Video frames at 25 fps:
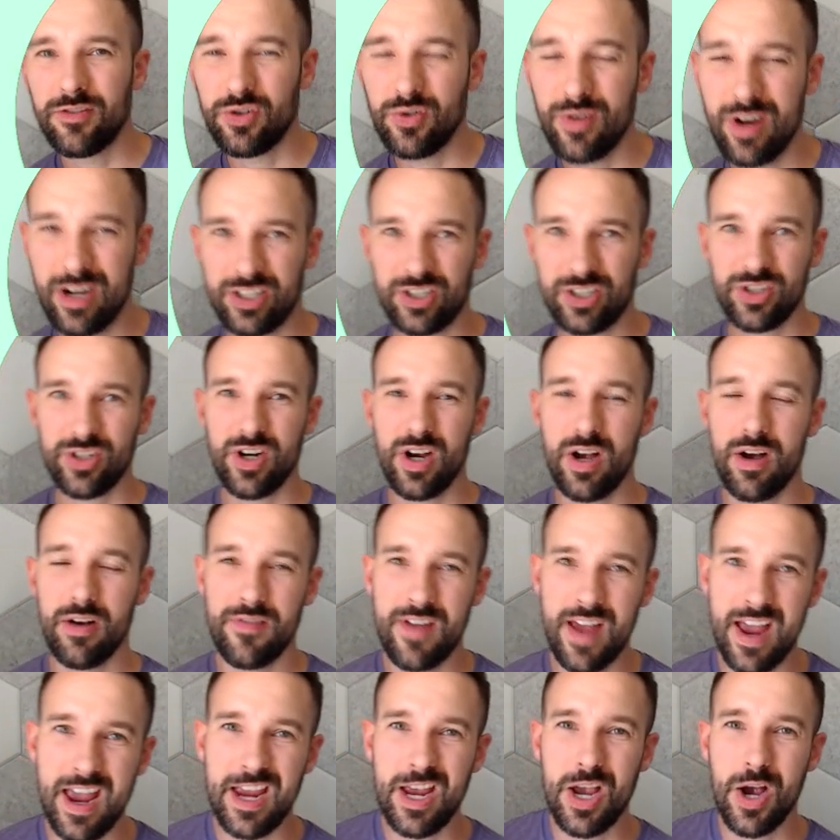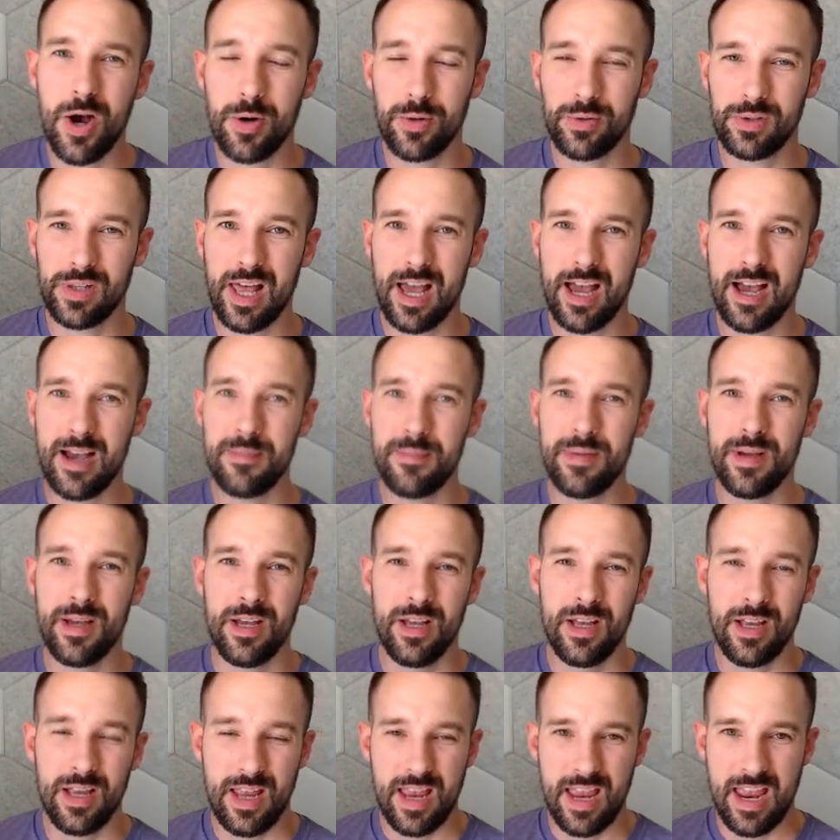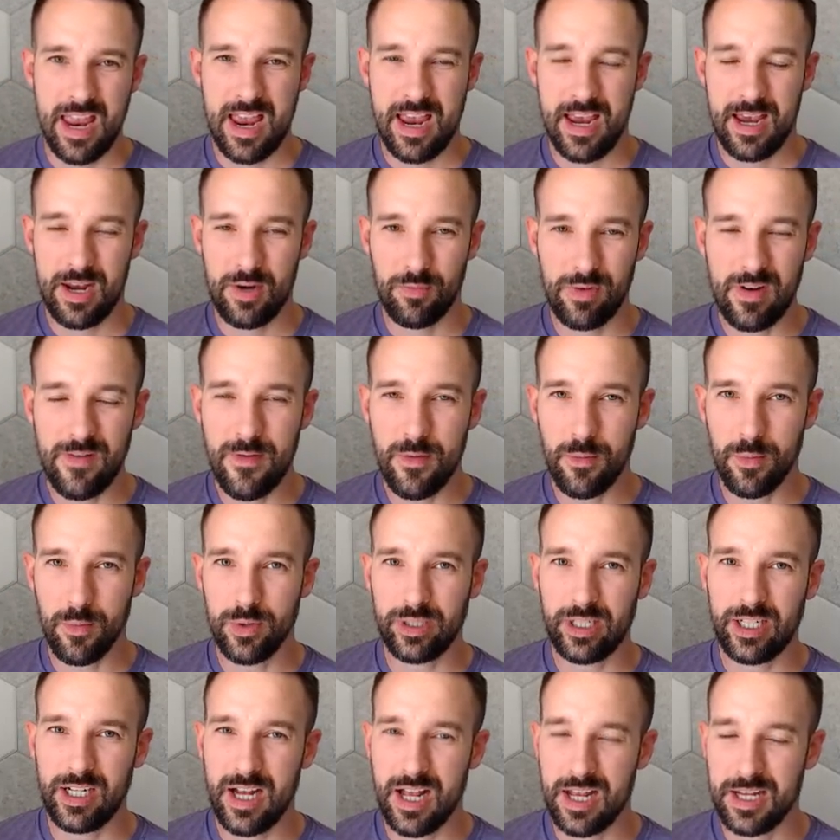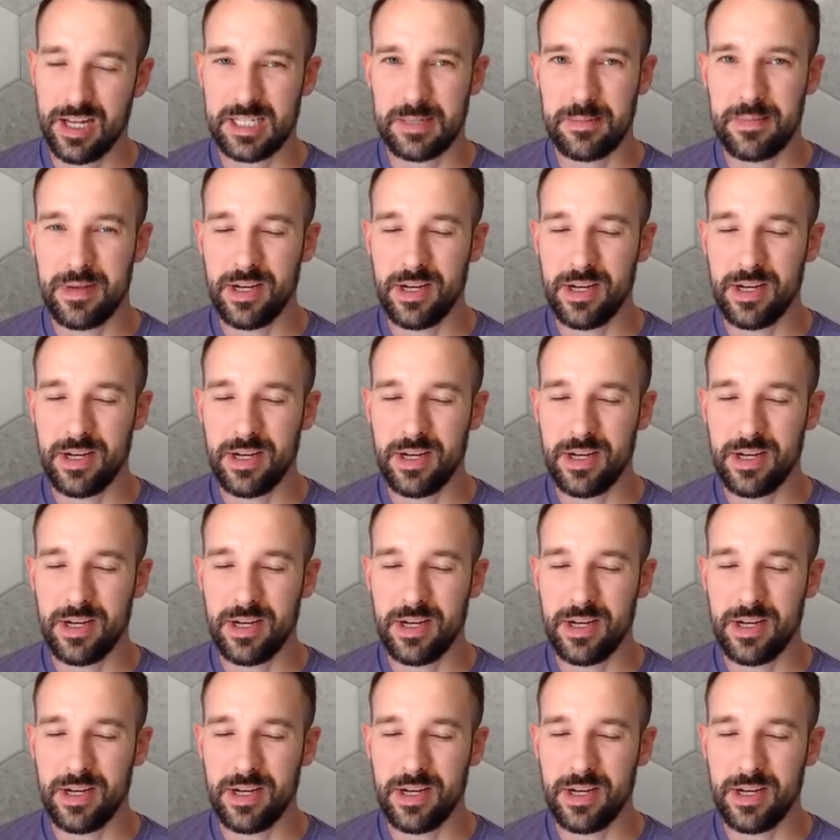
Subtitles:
Director of AO Lab, and we've been working on some